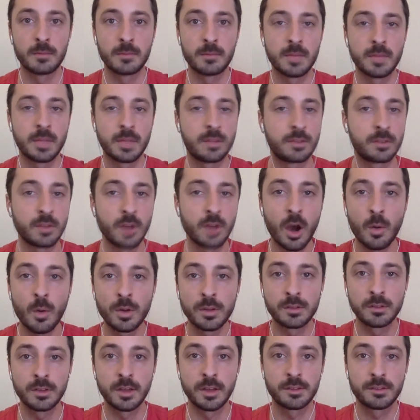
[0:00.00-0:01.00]
it's
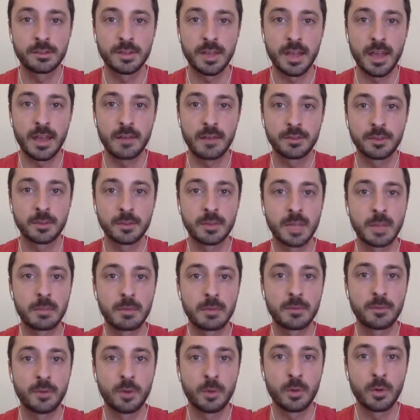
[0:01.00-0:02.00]
always nice to have some type
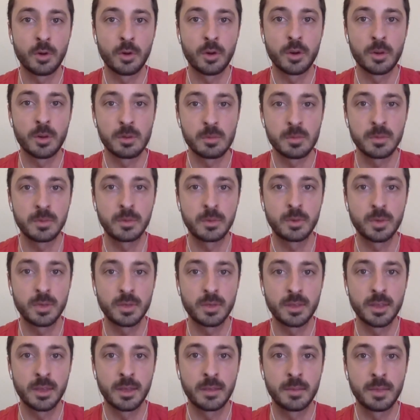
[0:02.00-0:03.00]
of formal agreement
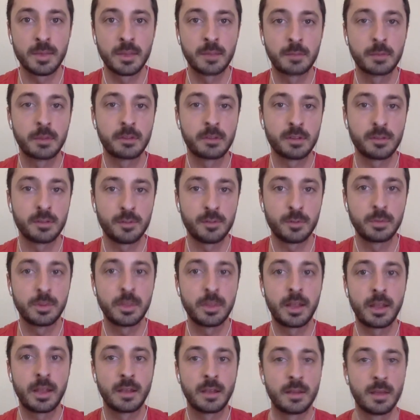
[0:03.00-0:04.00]
between them, especially if you
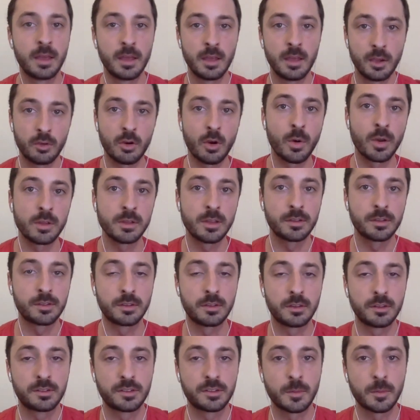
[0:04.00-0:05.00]
plan on growing this
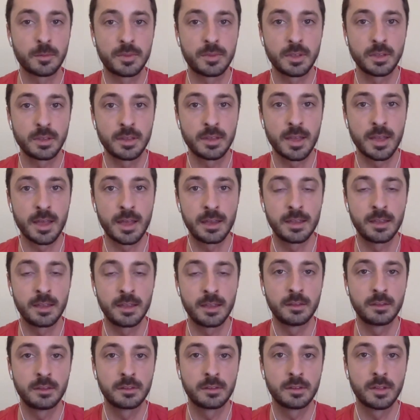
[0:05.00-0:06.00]
into something that
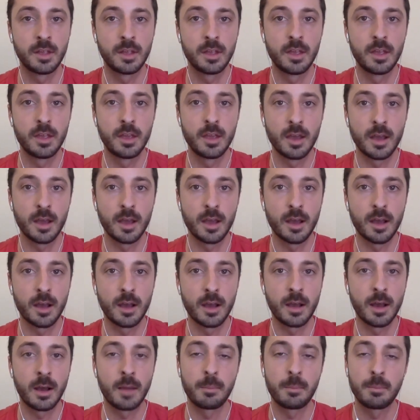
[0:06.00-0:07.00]
is
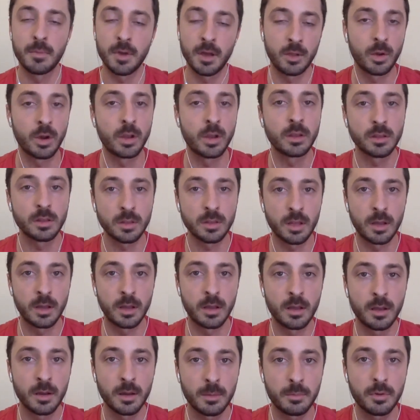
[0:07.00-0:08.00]
a
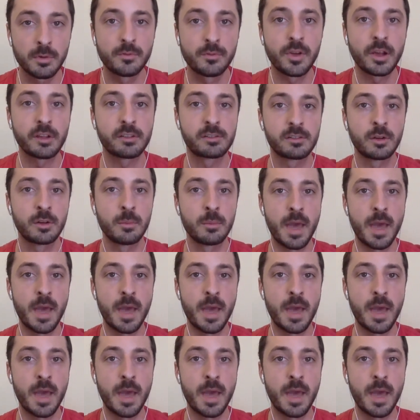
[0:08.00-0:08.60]
professional